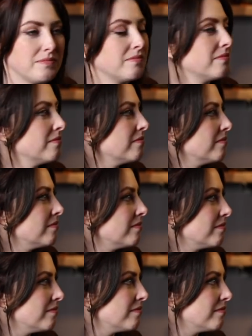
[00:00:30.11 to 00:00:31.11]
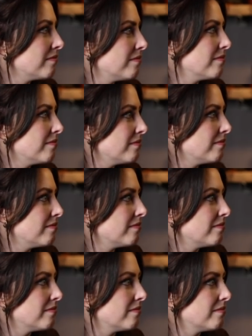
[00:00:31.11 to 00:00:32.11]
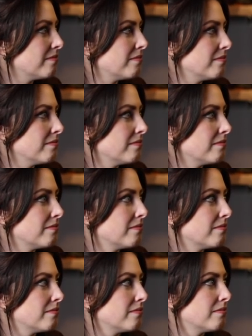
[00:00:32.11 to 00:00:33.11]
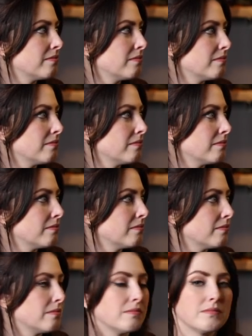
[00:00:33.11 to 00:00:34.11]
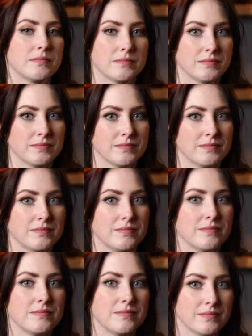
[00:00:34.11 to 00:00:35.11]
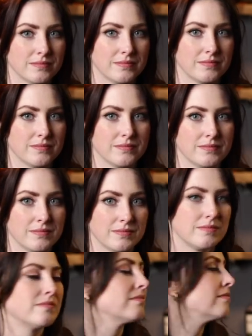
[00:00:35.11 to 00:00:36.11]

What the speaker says: [no speech]